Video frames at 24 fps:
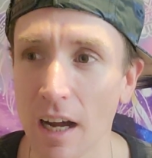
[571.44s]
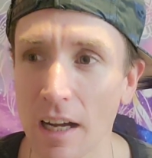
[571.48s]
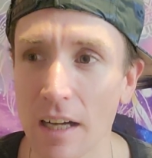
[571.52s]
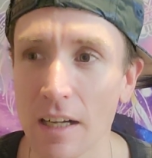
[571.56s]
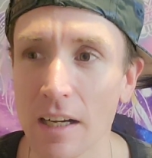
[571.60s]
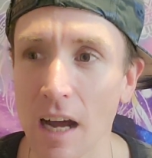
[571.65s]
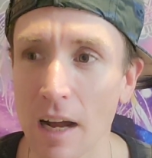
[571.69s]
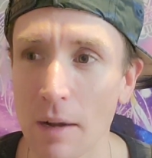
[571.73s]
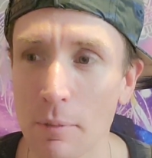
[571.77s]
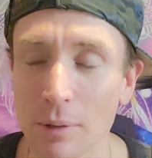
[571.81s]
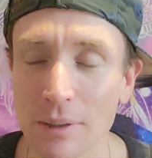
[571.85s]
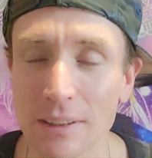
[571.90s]

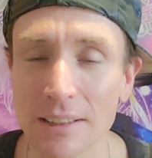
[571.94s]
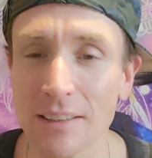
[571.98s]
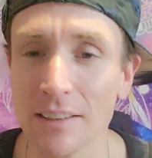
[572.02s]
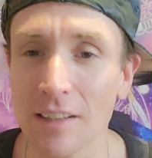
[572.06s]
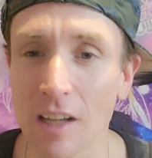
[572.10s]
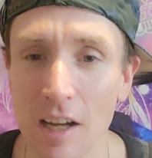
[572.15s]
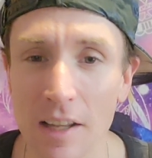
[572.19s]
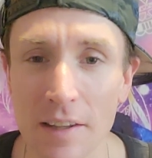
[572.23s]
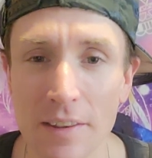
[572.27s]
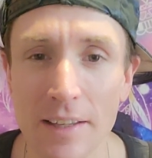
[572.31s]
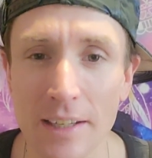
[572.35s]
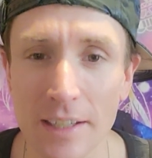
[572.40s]
I was
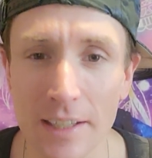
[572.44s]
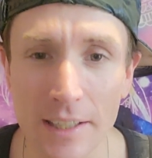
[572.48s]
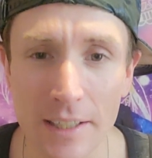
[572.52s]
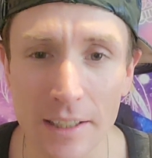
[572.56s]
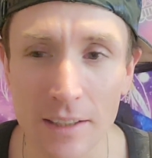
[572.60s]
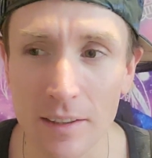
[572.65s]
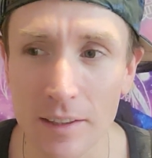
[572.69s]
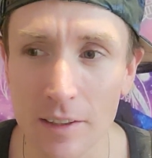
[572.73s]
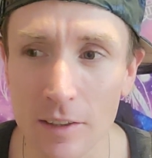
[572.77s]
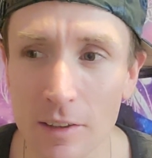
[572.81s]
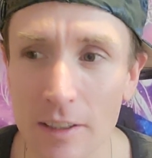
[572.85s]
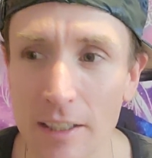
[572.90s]
not thinking
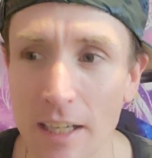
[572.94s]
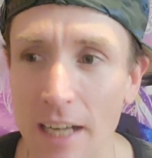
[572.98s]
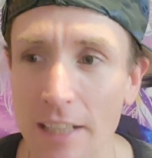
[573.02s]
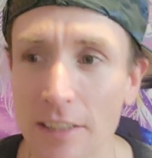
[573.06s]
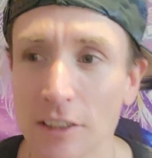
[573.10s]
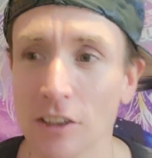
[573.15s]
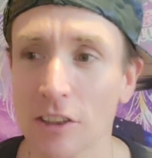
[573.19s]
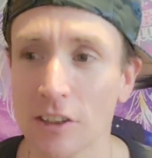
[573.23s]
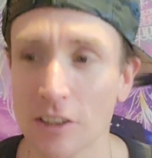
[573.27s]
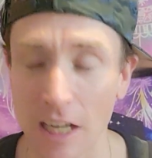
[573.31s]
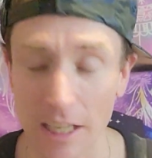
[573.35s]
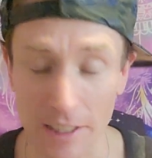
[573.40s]
clearly. I
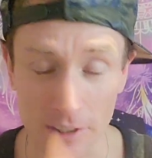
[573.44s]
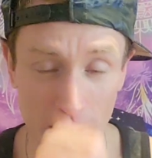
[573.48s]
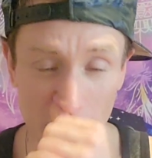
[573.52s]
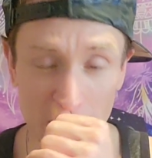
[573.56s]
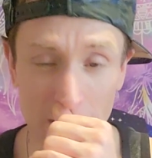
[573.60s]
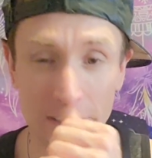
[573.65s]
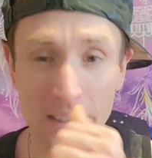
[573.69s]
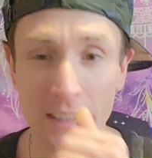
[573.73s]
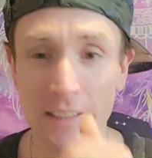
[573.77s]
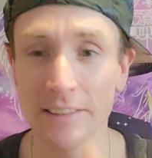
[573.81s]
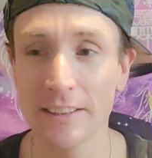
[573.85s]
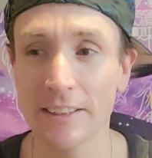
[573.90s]

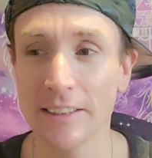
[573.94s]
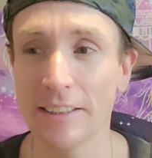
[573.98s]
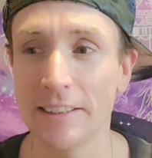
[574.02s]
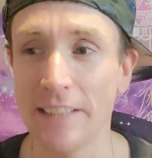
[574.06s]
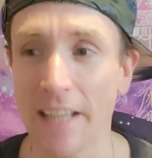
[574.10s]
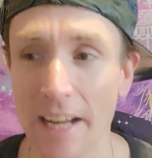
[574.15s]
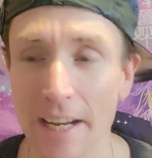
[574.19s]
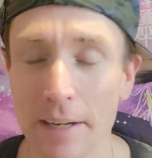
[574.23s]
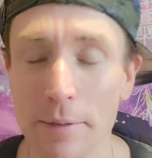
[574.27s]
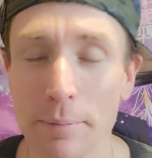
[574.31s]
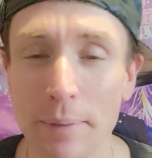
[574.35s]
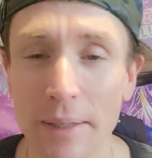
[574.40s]
couldn't
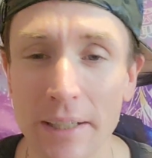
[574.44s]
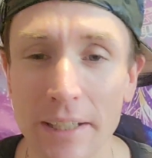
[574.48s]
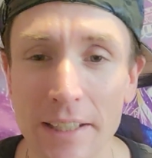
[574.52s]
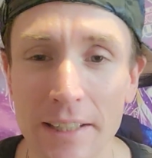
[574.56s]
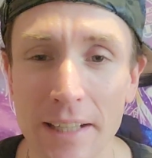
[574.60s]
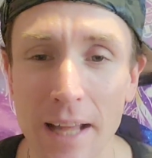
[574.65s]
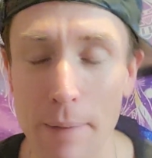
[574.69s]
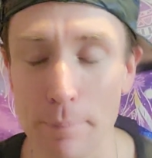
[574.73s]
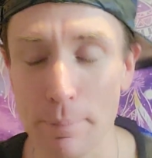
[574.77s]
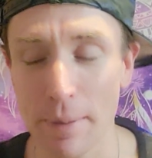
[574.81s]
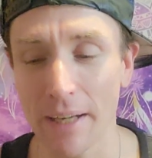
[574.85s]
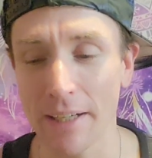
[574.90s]
stand being in
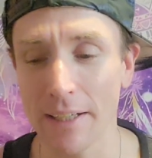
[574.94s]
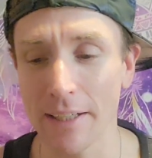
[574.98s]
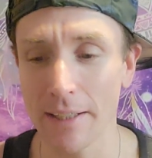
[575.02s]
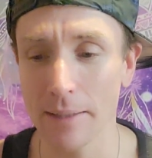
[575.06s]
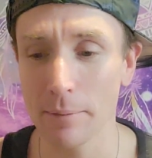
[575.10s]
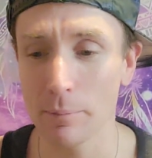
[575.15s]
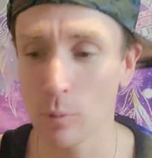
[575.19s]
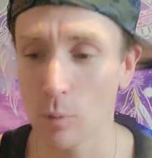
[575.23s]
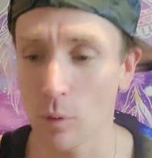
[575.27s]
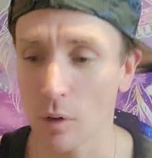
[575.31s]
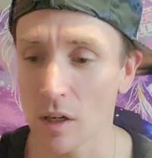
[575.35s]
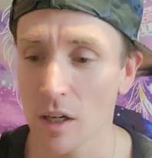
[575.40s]
that pain
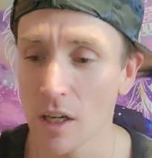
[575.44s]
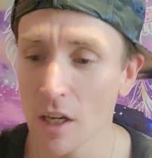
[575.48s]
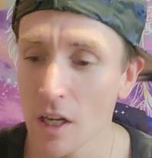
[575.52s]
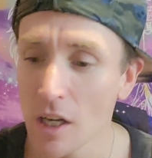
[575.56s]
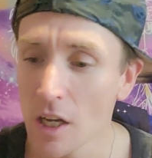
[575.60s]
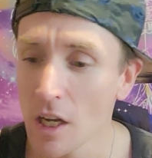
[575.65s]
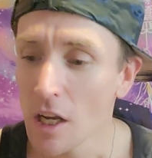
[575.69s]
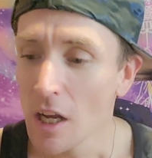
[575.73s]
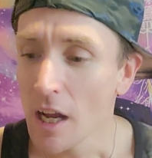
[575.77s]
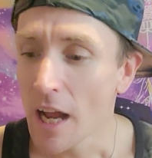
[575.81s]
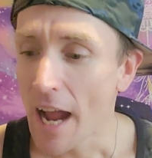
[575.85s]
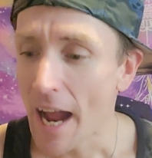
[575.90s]
anymore.
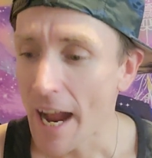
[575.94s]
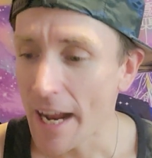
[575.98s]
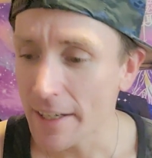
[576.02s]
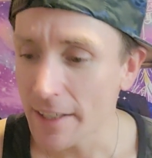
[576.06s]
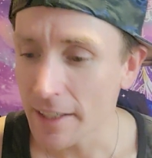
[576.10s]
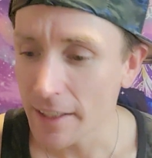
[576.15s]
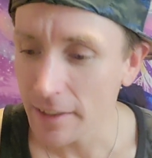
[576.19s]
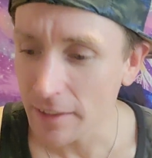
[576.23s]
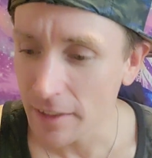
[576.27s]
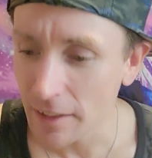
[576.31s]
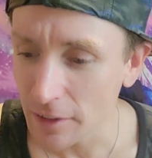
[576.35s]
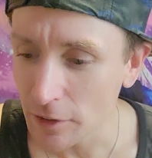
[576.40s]
And
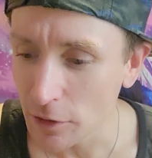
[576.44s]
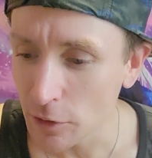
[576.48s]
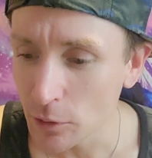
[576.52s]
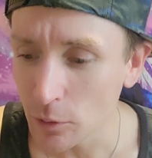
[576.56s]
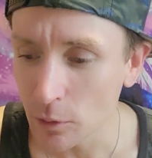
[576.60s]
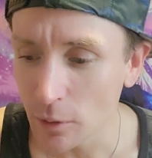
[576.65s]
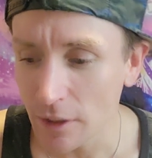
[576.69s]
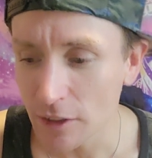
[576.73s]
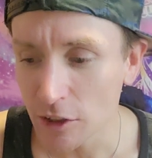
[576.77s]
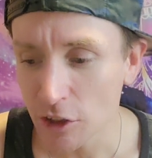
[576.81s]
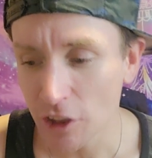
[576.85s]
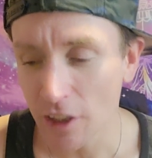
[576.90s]
then the
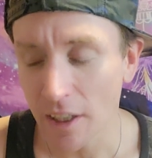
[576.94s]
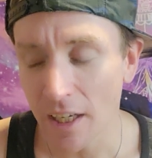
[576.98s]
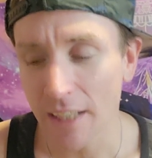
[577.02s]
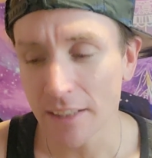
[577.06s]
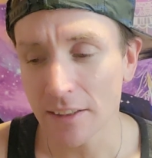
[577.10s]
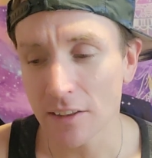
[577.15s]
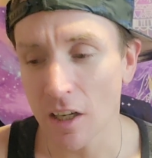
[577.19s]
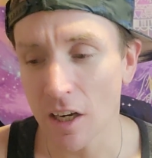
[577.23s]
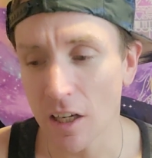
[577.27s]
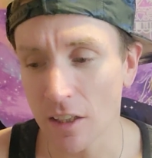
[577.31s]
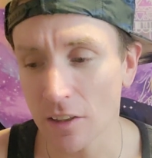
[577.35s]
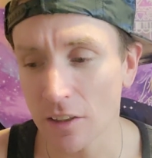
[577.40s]
new GI
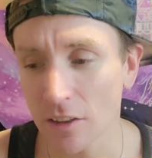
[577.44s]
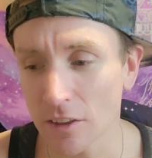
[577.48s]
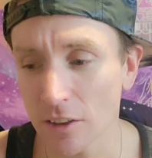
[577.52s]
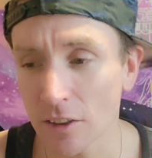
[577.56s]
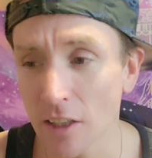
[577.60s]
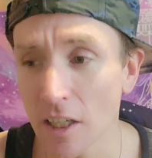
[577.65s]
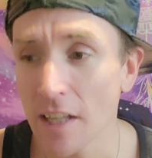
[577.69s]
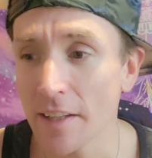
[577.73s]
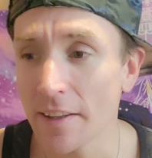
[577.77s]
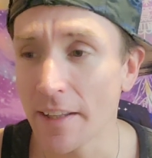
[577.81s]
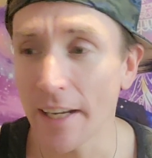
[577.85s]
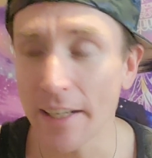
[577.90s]
doctors,
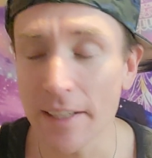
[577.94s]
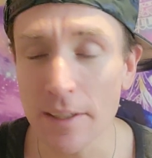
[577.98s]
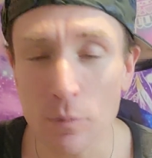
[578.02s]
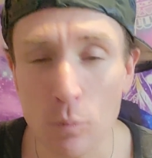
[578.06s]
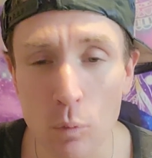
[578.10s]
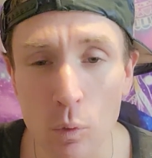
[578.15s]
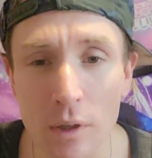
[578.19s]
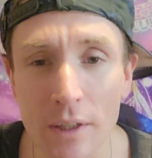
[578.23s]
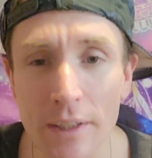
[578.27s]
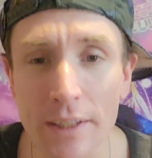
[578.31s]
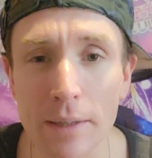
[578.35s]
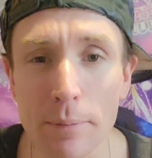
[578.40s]
they didn't
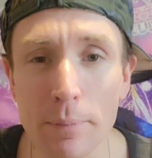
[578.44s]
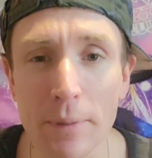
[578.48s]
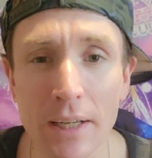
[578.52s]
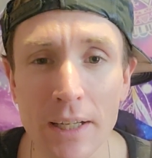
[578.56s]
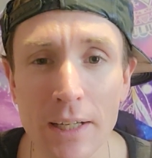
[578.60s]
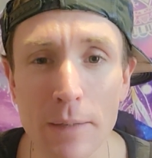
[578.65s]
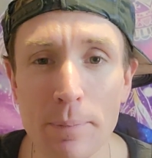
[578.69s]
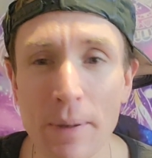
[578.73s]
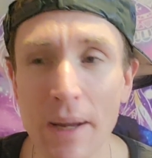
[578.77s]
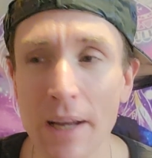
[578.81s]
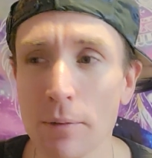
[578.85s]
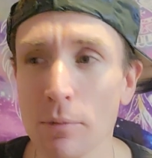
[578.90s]
want to give me
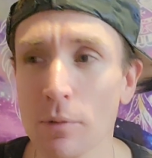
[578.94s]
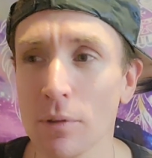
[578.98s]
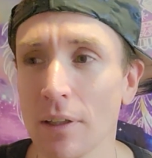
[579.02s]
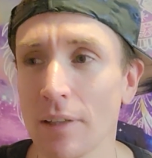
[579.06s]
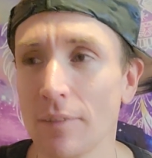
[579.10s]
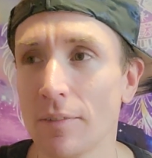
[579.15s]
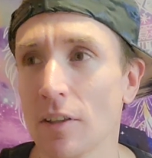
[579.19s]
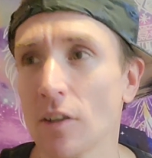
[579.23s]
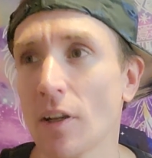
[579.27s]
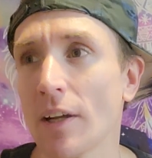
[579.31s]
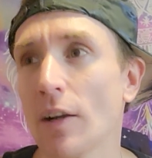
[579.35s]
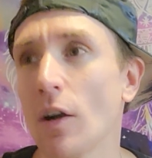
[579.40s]
any pain relief.
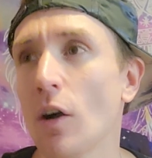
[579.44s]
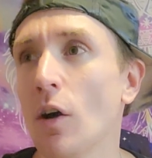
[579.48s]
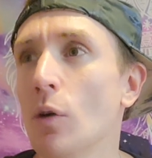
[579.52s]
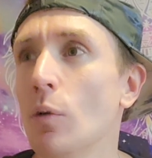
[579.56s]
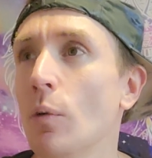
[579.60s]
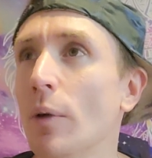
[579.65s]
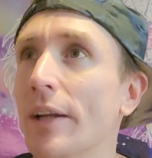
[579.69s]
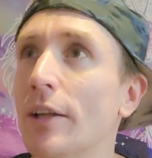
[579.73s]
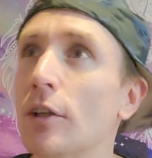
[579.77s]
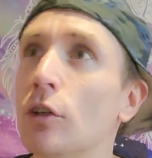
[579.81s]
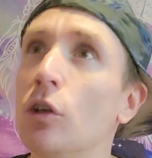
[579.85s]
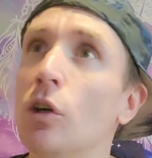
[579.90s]
They're like, oh,
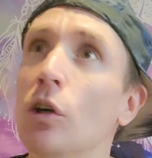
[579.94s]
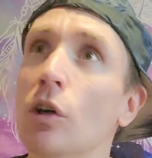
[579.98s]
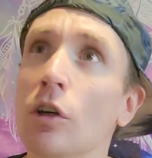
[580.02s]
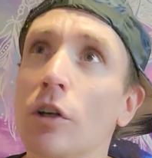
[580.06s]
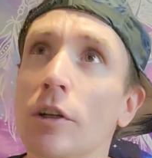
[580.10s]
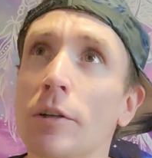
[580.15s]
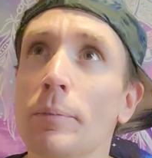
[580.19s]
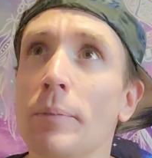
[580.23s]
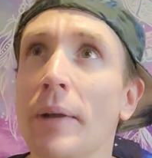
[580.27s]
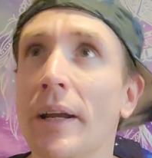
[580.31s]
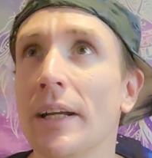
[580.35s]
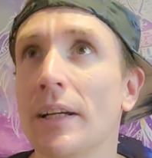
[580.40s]
it
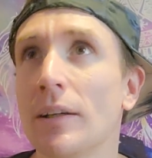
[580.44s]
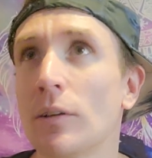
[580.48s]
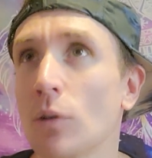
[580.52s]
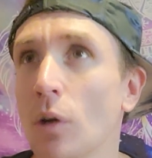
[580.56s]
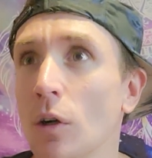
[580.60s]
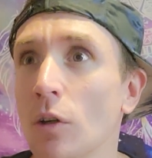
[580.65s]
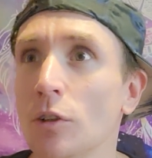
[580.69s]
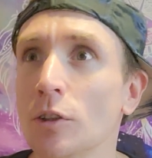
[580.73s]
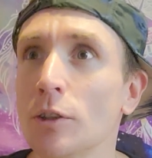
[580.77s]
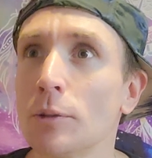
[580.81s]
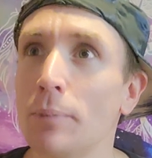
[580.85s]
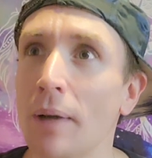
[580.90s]
could make
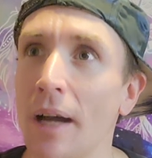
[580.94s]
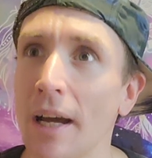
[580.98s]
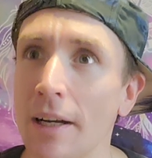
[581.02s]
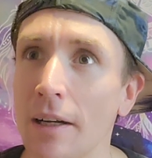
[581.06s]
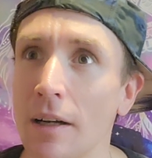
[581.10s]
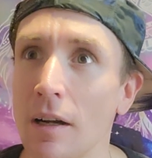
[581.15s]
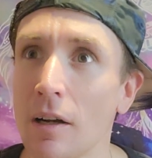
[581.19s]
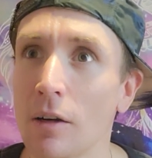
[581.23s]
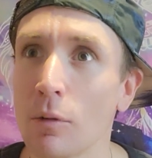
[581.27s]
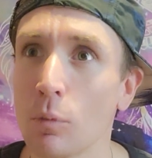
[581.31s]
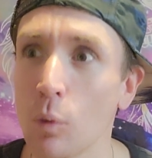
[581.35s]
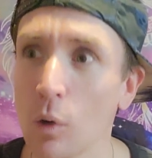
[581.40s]
Crohn's
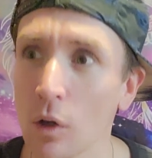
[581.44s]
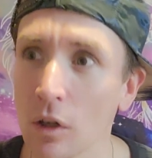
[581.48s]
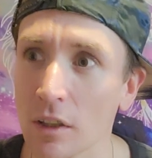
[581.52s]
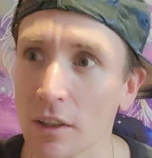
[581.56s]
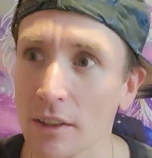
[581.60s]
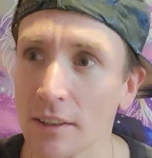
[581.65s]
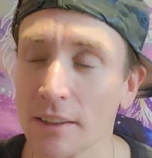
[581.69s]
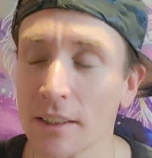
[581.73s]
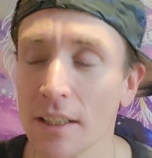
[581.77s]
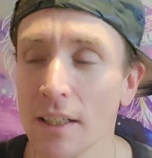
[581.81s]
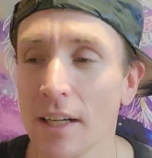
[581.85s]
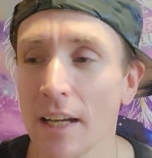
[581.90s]
better or
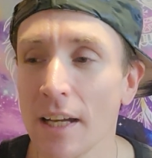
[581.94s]
worse.